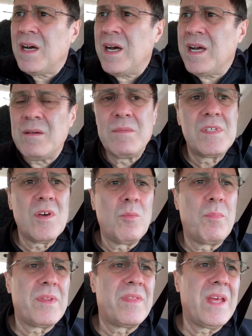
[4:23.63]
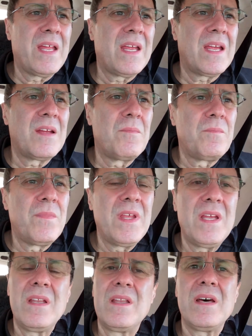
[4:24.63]
I am so pathetic.
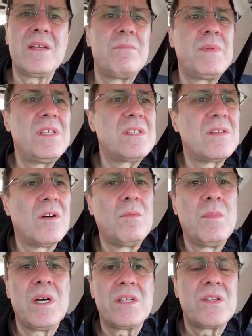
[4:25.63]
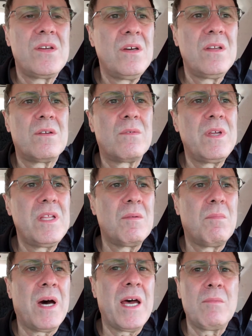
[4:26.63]
It does me so much good to read the
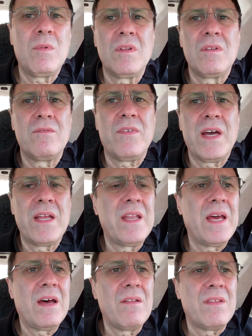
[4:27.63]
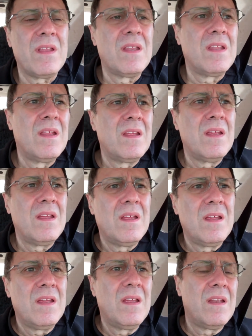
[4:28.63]
Bible and find out
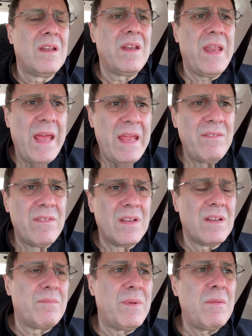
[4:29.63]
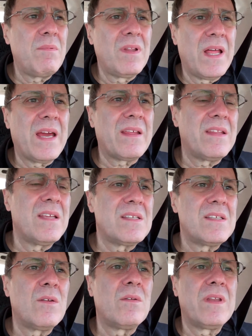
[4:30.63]
that David, people like
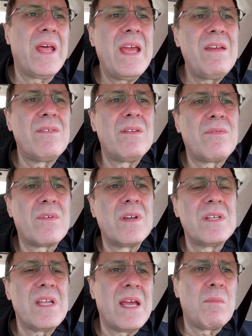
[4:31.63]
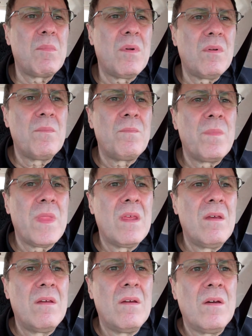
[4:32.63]
this, David, for example,
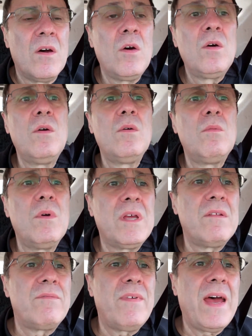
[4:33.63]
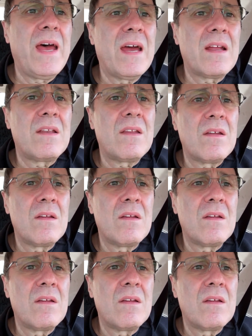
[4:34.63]
who, in fact,